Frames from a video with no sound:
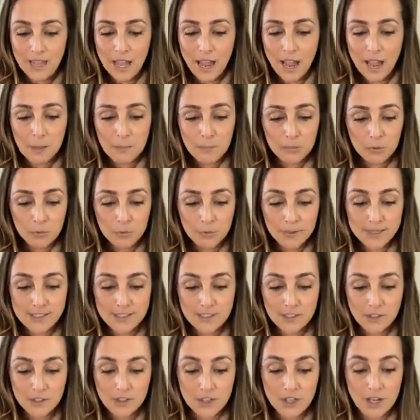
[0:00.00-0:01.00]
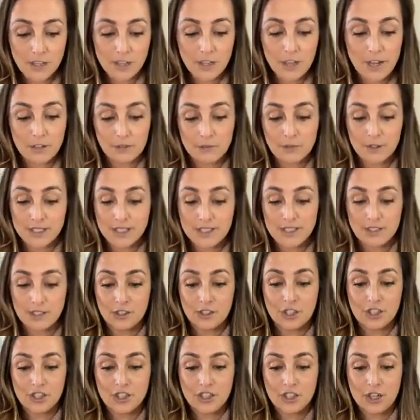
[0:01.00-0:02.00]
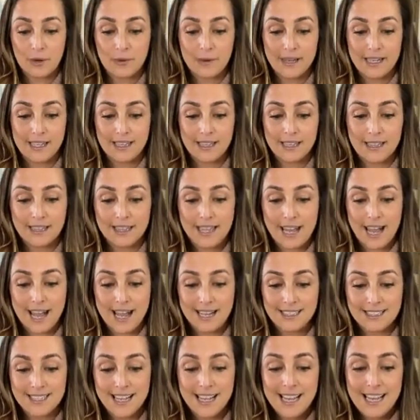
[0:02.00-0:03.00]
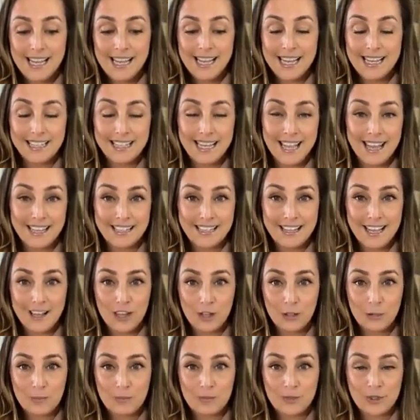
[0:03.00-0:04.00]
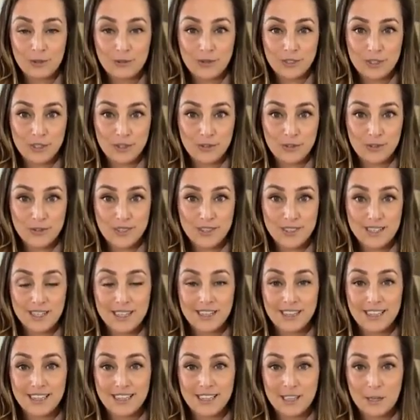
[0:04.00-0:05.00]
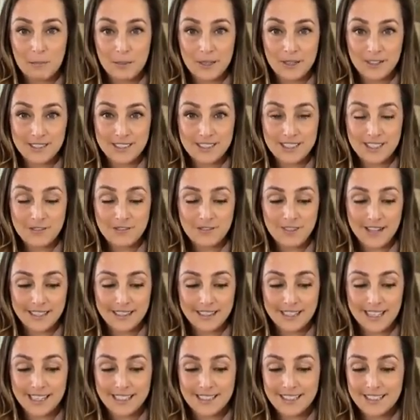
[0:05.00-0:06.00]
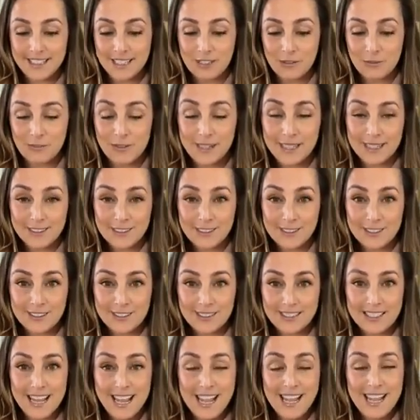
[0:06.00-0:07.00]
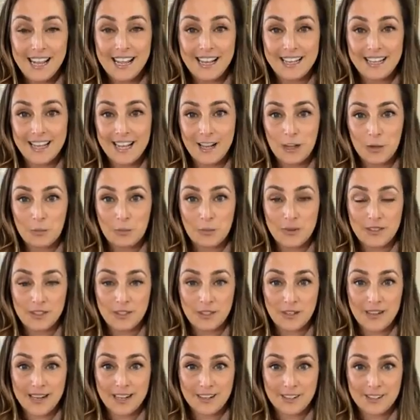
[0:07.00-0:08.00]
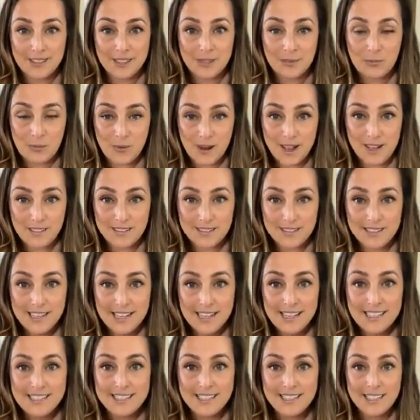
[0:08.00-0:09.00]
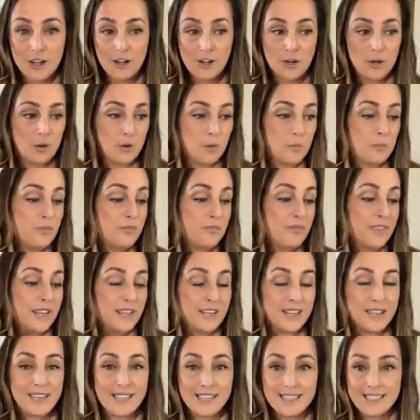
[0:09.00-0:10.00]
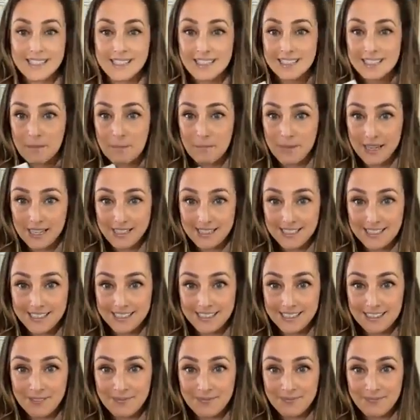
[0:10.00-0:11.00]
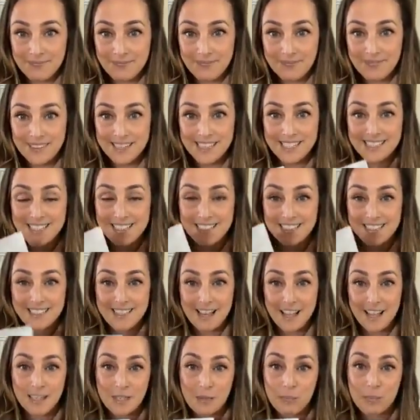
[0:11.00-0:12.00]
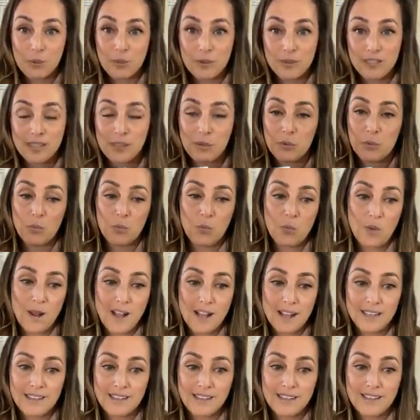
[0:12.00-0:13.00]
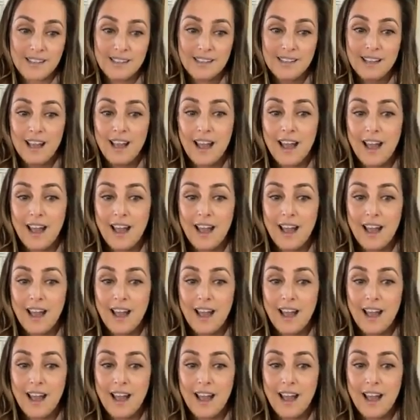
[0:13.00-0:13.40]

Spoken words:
A lot of research is showing that it can help to reduce the appearance of fine lines and wrinkles and help with your hair as well. So this is amazing. This is 9.1